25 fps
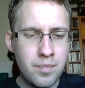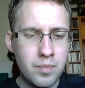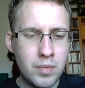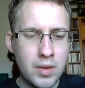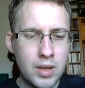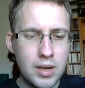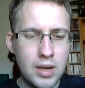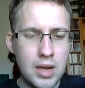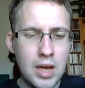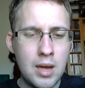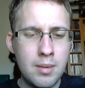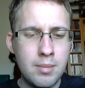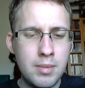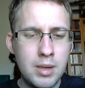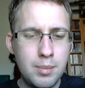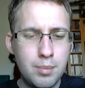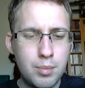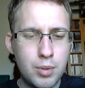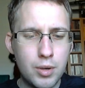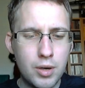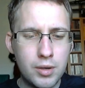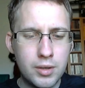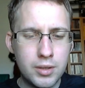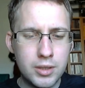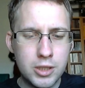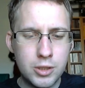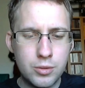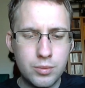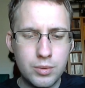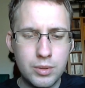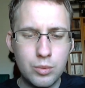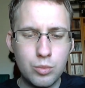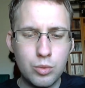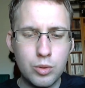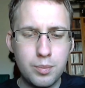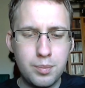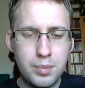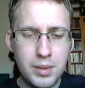Lamy Products
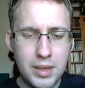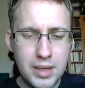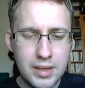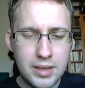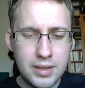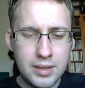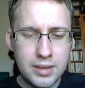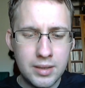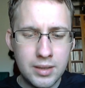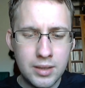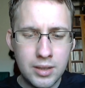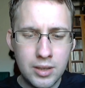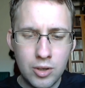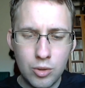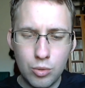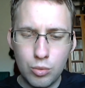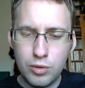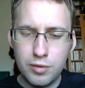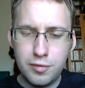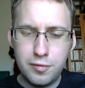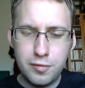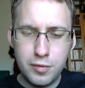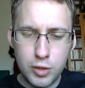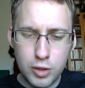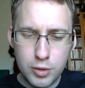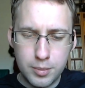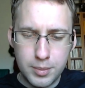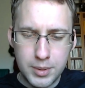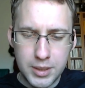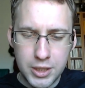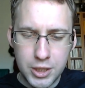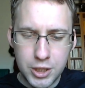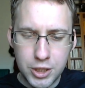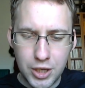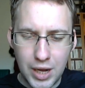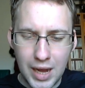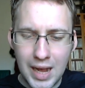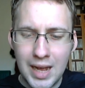will repair,
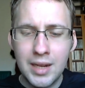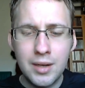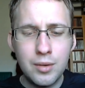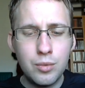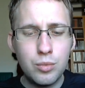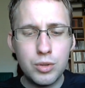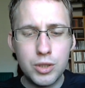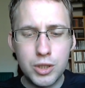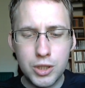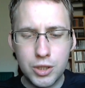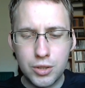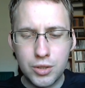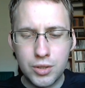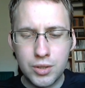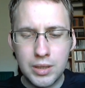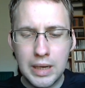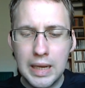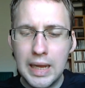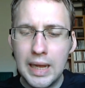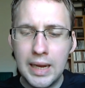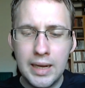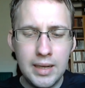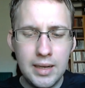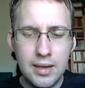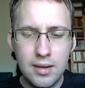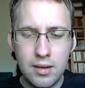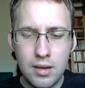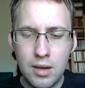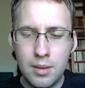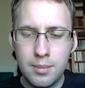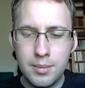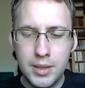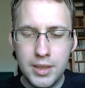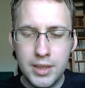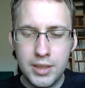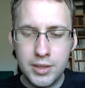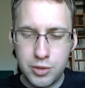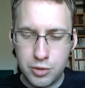refurbish and return any
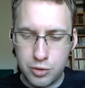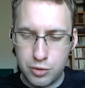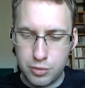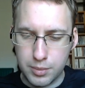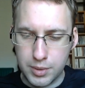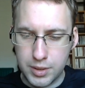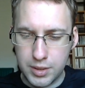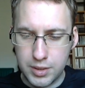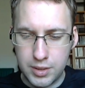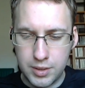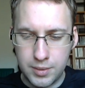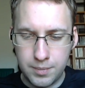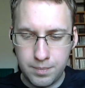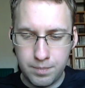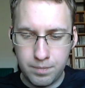Lamy instrument.